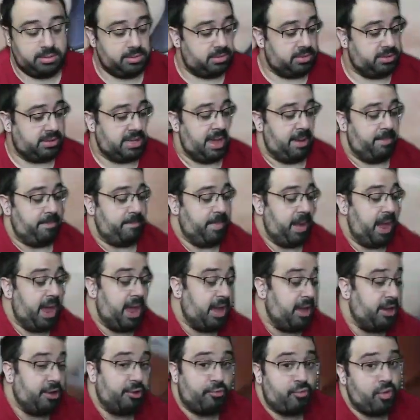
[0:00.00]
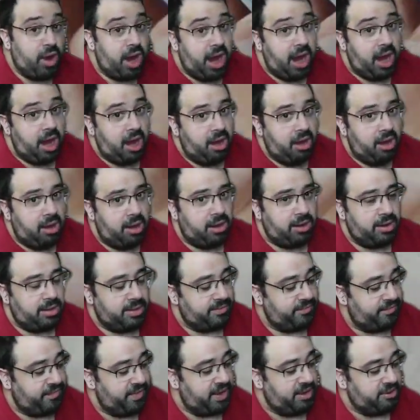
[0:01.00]
that manga rare.
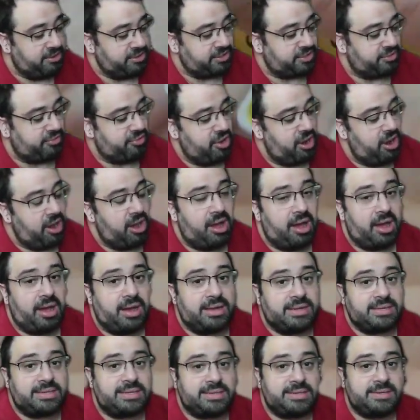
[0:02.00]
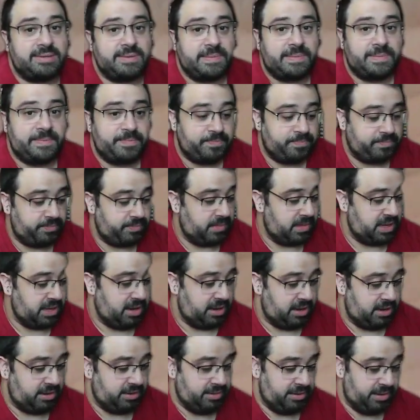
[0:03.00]
Fingers crossed.
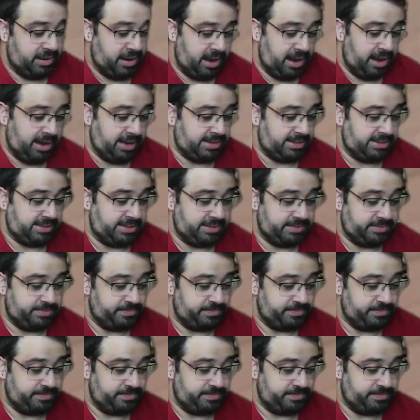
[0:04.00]
All right.